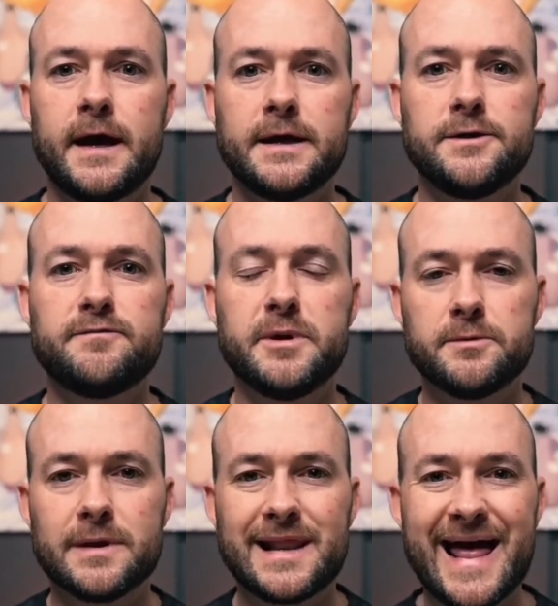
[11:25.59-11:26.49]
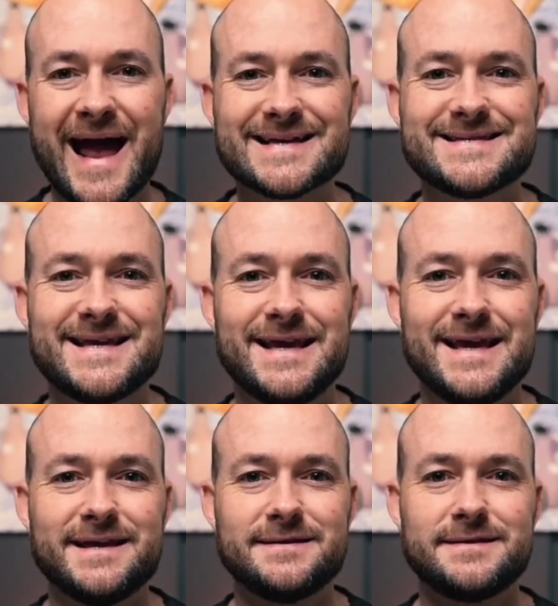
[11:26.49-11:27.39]
and you've been relaxing
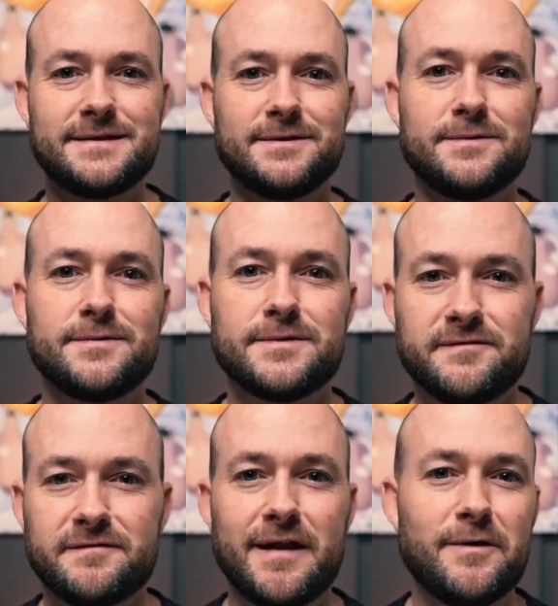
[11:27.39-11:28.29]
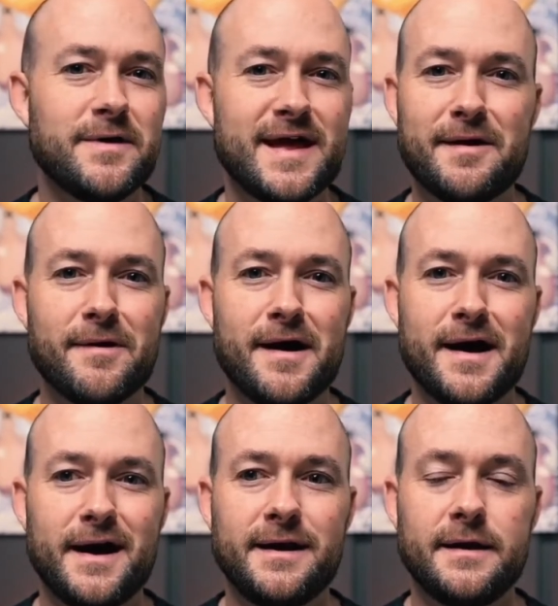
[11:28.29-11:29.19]
into the flow of that
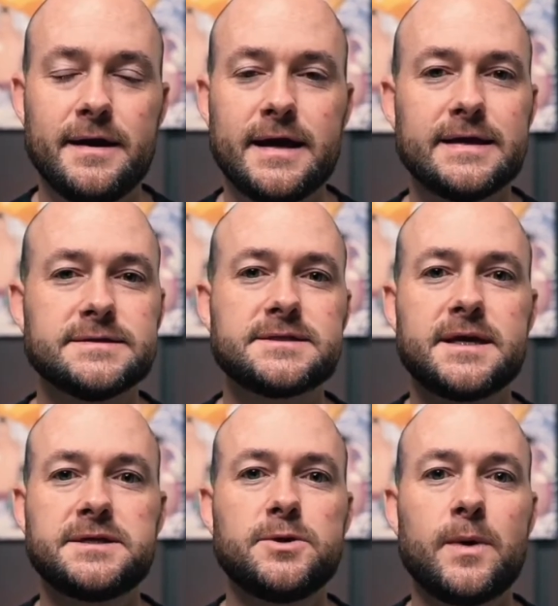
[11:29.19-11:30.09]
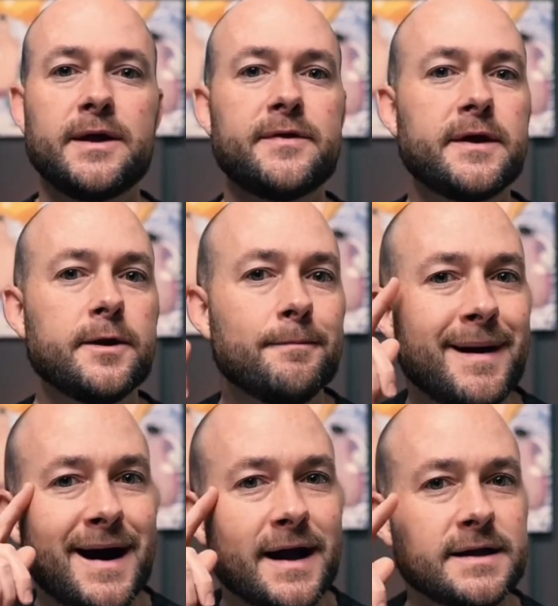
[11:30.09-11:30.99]
ride in such a way that your
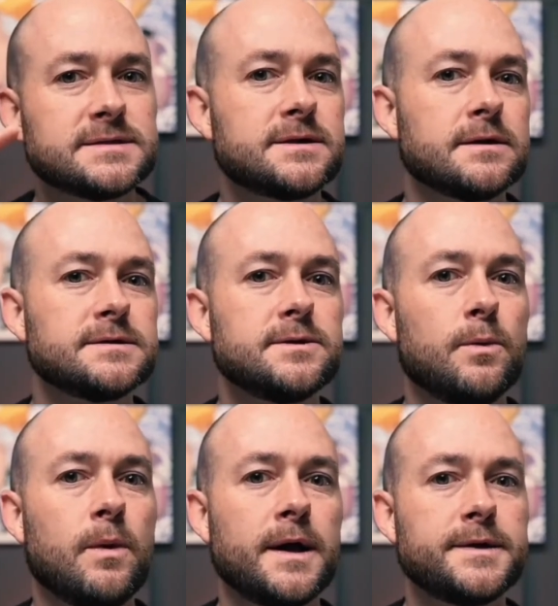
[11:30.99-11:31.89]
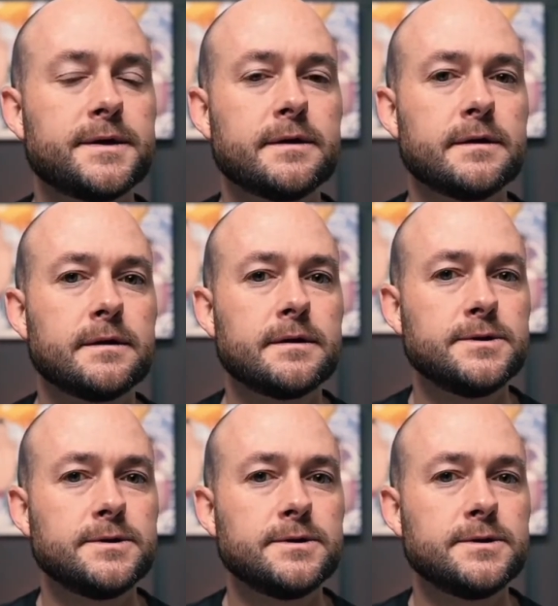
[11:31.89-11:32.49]
mind starts to wander.